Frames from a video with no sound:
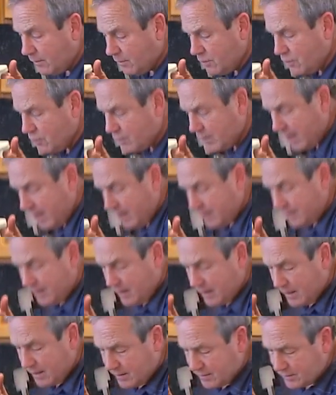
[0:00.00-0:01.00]
you
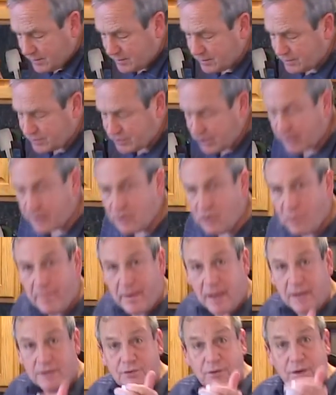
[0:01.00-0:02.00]
can check your
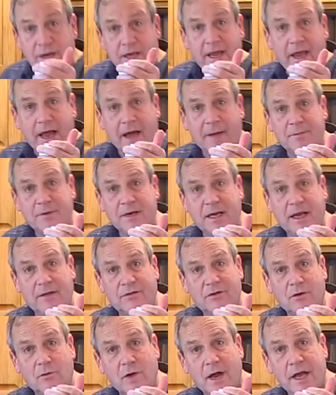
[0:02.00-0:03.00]
measuring cap to
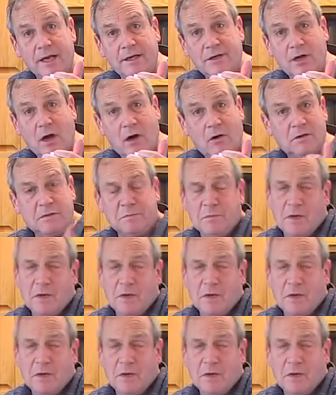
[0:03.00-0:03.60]
get the right dose,